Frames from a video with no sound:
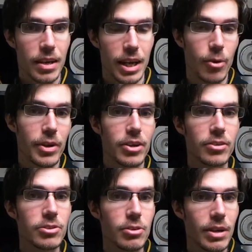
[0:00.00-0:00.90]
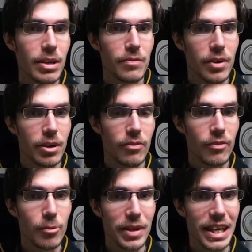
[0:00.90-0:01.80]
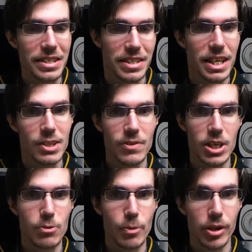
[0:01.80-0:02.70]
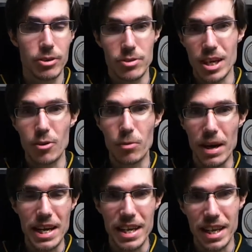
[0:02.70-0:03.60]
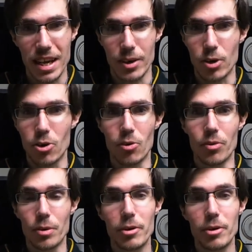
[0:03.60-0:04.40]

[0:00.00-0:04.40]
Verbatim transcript: Now we couldn't do any uh, filming at today's festival because it was kind of rainy and kind of cold,